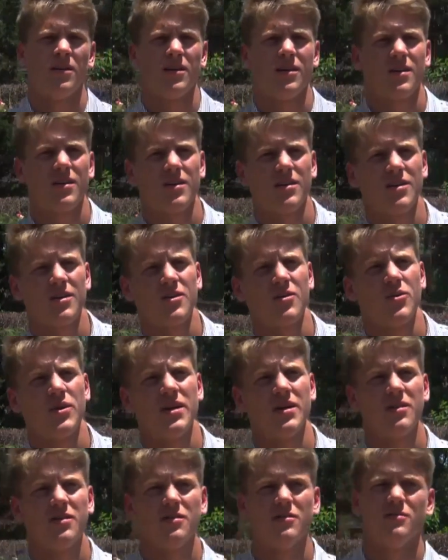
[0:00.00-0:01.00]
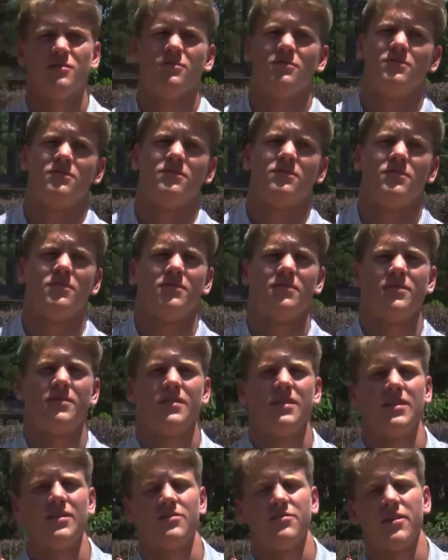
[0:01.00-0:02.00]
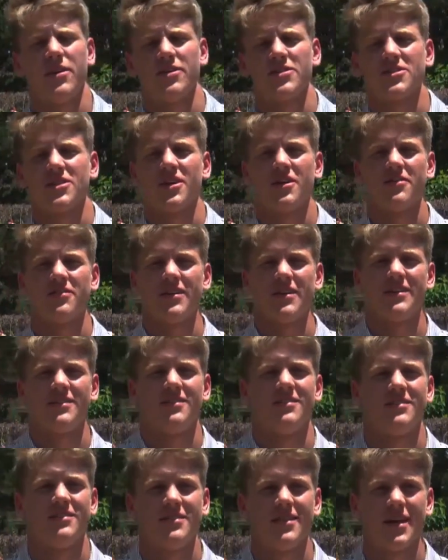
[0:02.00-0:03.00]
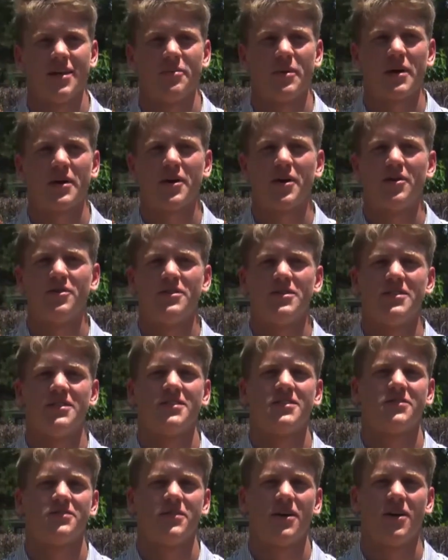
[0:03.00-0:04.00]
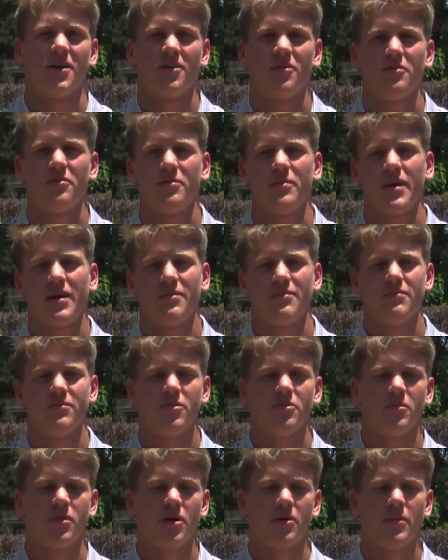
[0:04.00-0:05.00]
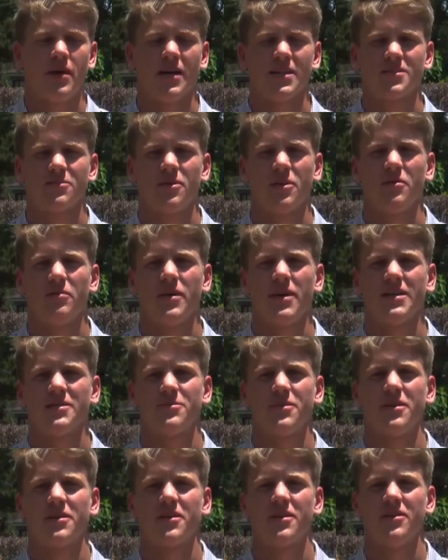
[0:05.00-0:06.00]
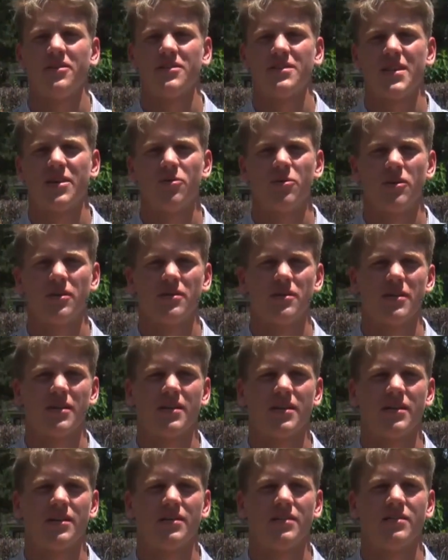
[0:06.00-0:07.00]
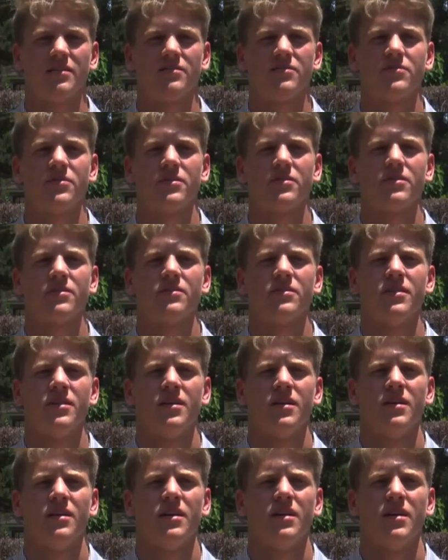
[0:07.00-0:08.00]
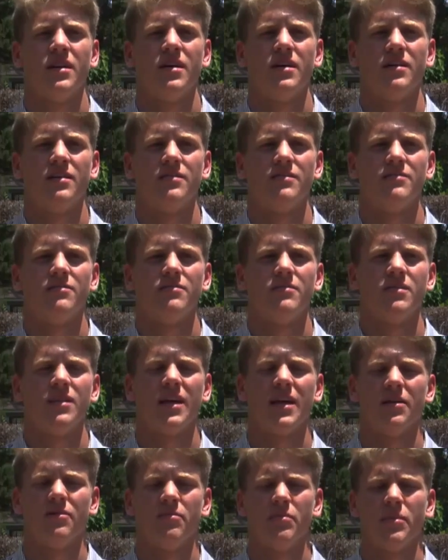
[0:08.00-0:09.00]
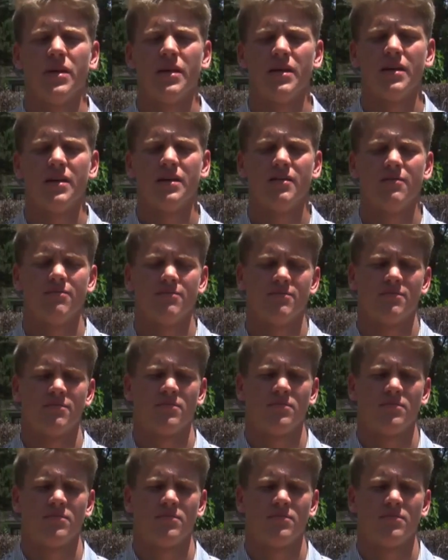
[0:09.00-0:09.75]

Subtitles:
Well, first off, I thank my coaches, all of my football, basketball, and baseball coach. They work together for letting me